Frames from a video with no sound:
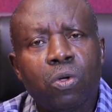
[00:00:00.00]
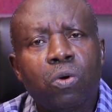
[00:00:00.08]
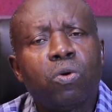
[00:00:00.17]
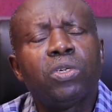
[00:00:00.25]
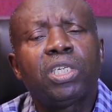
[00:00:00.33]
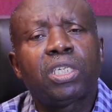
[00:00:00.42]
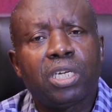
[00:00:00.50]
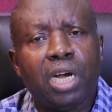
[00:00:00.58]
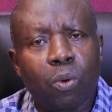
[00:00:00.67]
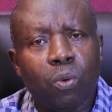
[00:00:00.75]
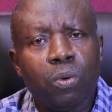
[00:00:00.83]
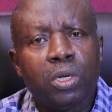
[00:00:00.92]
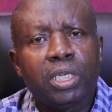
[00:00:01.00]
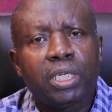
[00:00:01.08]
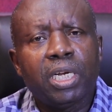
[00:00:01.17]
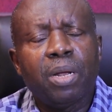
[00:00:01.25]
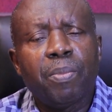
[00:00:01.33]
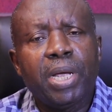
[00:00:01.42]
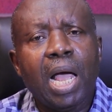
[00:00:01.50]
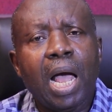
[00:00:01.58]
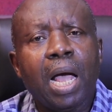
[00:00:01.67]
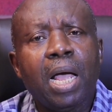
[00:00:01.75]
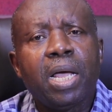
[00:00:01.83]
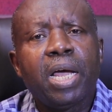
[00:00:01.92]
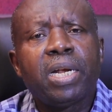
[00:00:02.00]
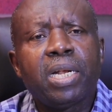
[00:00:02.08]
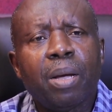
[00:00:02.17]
Un shaw, send a bayer, and